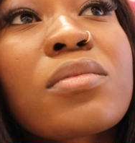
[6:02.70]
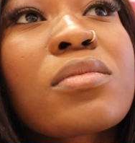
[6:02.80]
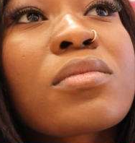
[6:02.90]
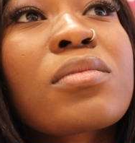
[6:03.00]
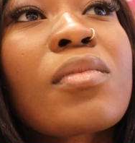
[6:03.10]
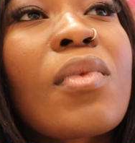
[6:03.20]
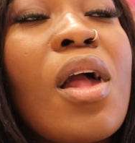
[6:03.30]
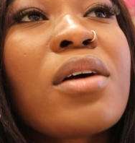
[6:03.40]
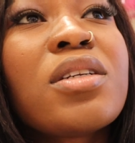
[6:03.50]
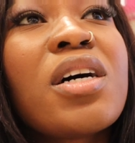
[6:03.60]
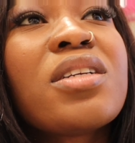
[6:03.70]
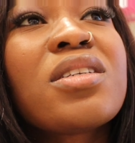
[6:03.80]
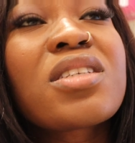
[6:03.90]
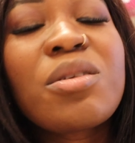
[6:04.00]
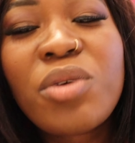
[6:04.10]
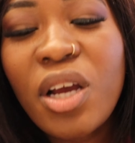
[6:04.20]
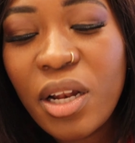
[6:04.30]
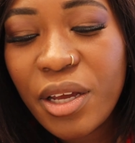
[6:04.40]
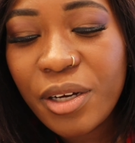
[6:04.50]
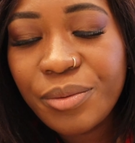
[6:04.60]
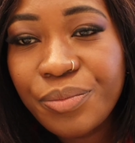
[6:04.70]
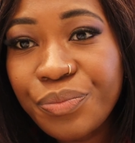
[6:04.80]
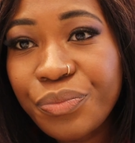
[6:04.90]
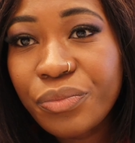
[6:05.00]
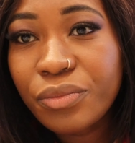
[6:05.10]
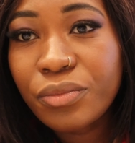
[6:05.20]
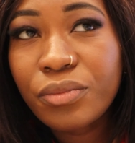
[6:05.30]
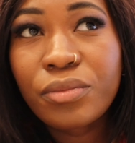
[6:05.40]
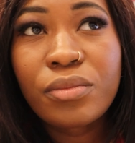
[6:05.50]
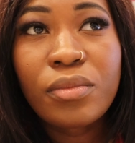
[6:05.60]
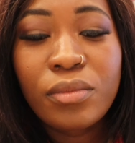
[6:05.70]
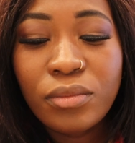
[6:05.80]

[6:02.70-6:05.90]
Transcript: it. No, just give me clear. I got like five minutes.